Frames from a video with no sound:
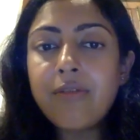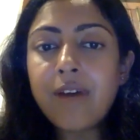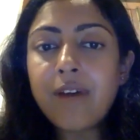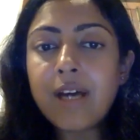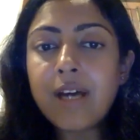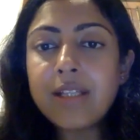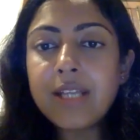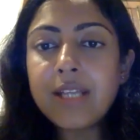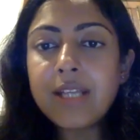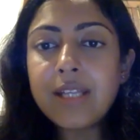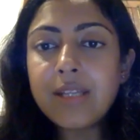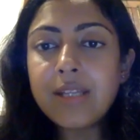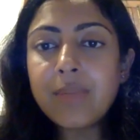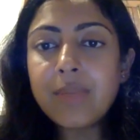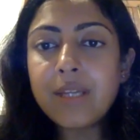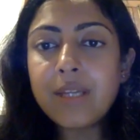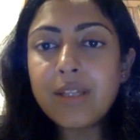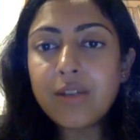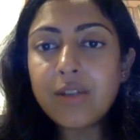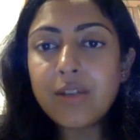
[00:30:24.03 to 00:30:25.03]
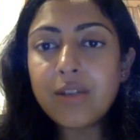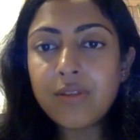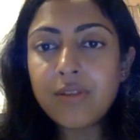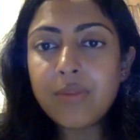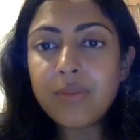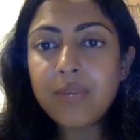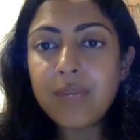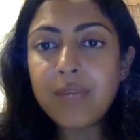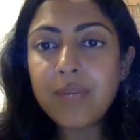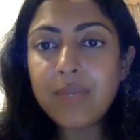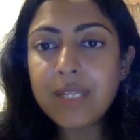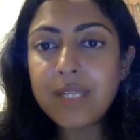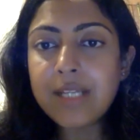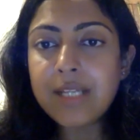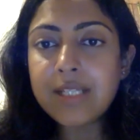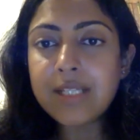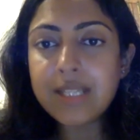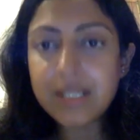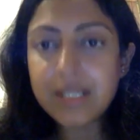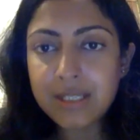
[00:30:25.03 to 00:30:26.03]
father and the mother of the baby,
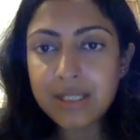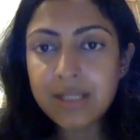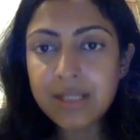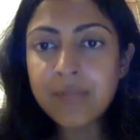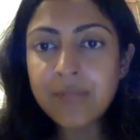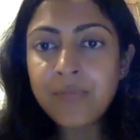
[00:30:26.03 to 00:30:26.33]
that's it.